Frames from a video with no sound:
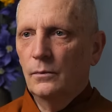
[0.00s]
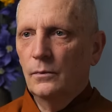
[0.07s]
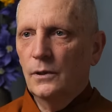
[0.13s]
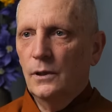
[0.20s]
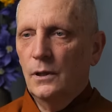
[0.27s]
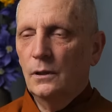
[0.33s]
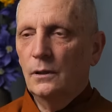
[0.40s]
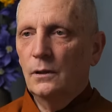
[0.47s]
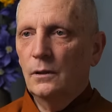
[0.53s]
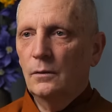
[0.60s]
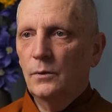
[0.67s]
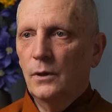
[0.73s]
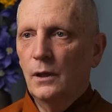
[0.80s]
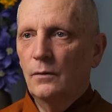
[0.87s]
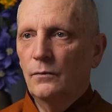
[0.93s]
seeing the
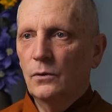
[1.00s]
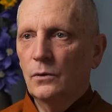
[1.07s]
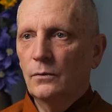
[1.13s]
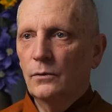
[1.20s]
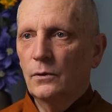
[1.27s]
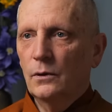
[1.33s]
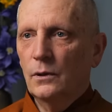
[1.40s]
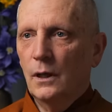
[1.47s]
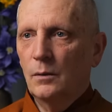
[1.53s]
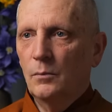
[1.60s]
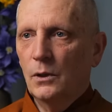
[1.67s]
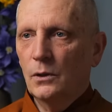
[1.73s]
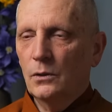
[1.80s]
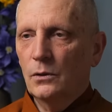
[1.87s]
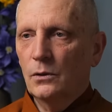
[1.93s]
behavior of the Thai
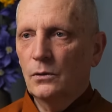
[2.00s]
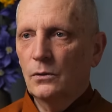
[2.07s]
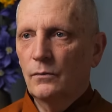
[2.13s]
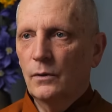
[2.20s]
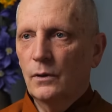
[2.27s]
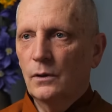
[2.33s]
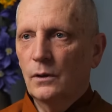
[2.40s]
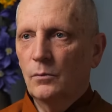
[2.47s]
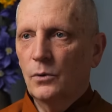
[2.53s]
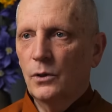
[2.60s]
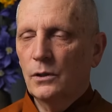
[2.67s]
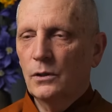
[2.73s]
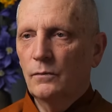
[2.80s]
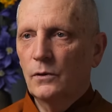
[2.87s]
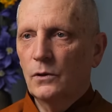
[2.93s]
monks is very
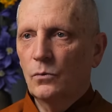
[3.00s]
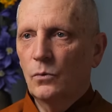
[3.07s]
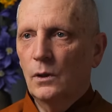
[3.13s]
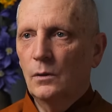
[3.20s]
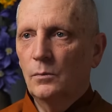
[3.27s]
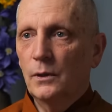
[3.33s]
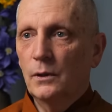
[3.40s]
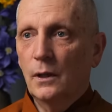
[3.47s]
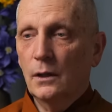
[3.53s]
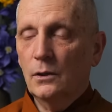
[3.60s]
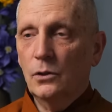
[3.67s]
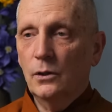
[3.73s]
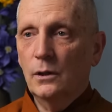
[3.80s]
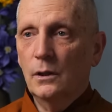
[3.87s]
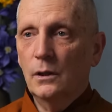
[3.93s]
impressive as well. But
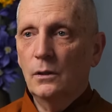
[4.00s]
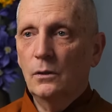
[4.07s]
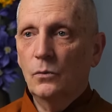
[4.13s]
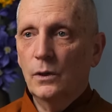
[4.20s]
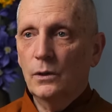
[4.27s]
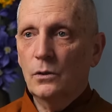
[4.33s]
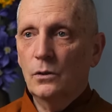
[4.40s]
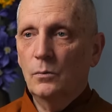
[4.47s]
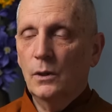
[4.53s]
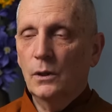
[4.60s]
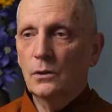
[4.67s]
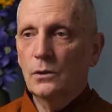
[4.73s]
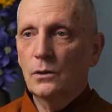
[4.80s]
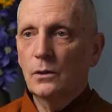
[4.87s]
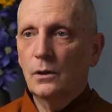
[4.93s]
actually, the Western
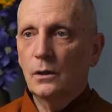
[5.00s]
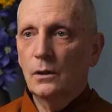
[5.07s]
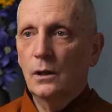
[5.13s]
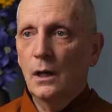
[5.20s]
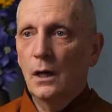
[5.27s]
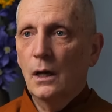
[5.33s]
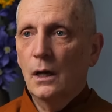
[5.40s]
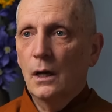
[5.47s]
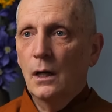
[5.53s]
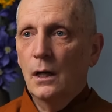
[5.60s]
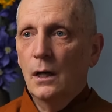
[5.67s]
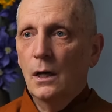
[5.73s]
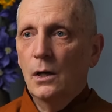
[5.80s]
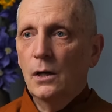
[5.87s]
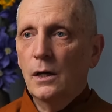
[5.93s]
monks uh,
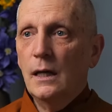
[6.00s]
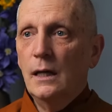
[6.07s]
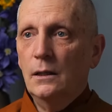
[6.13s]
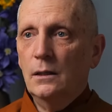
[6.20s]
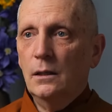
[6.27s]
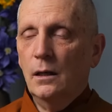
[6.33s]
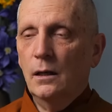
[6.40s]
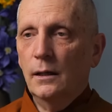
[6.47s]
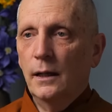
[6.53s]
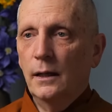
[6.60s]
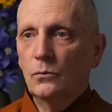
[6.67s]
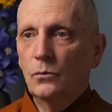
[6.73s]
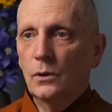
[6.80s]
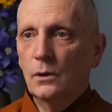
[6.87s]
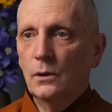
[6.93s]
in
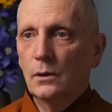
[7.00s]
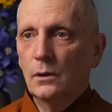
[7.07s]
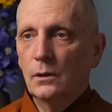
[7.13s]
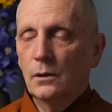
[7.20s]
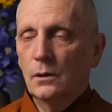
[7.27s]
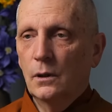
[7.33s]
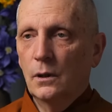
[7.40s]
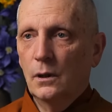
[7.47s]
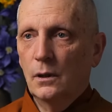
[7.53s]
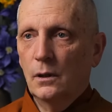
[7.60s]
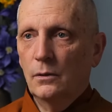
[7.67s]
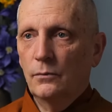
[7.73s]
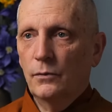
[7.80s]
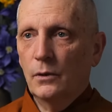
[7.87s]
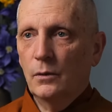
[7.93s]
Thailand were
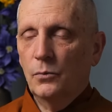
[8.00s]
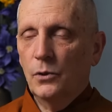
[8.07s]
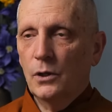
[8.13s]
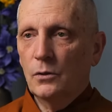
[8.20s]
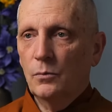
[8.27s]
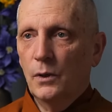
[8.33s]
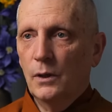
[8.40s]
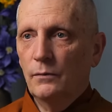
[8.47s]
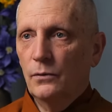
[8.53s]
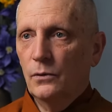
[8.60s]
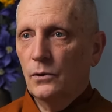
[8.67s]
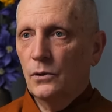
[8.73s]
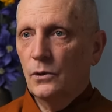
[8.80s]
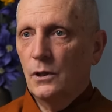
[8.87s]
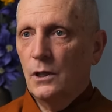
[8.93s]
uh, very impressive. My
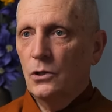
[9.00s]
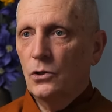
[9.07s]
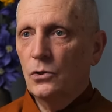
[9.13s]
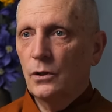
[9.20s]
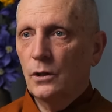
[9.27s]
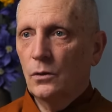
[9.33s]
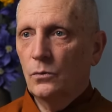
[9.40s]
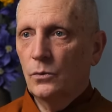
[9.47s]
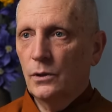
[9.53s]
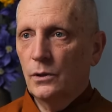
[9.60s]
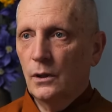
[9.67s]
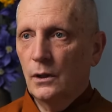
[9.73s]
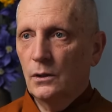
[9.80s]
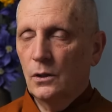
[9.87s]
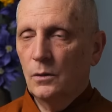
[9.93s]
first teacher there was
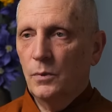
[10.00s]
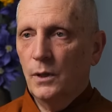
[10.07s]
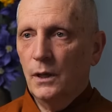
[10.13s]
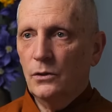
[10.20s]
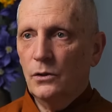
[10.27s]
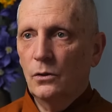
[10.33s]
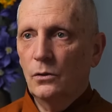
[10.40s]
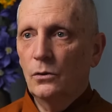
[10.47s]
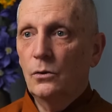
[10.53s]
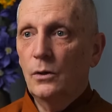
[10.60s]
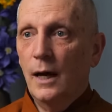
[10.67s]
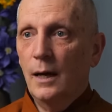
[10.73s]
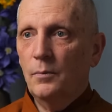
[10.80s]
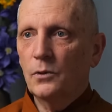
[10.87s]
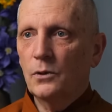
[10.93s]
Ajahn Pasanno, who
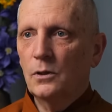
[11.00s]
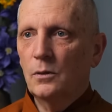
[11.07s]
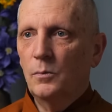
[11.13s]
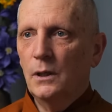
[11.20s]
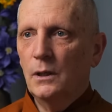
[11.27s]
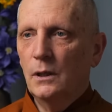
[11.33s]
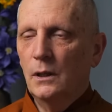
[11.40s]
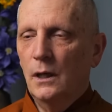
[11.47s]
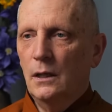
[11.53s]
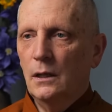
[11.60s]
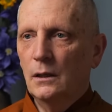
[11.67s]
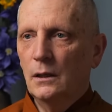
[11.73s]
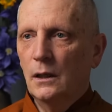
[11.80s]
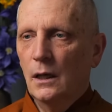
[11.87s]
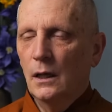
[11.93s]
happens to be
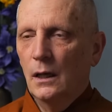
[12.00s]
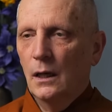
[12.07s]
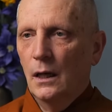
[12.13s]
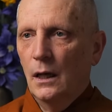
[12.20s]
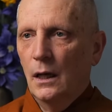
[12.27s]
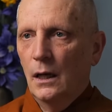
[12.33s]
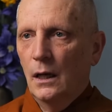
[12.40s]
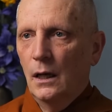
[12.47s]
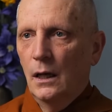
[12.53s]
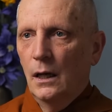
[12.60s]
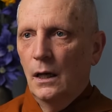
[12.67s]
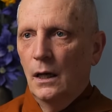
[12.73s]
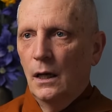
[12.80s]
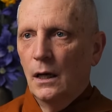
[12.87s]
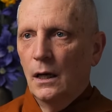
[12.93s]
Canadian,
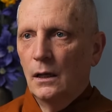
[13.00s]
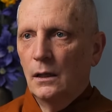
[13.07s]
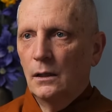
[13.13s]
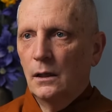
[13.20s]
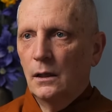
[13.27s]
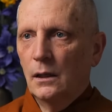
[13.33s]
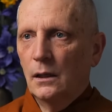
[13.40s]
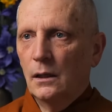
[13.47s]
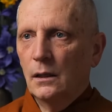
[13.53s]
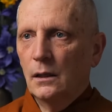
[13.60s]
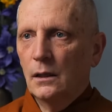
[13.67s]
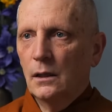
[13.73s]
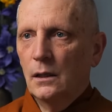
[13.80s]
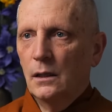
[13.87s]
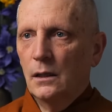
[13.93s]
and uh,
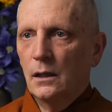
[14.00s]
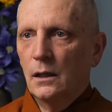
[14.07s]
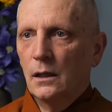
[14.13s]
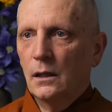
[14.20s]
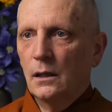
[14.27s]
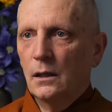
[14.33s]
he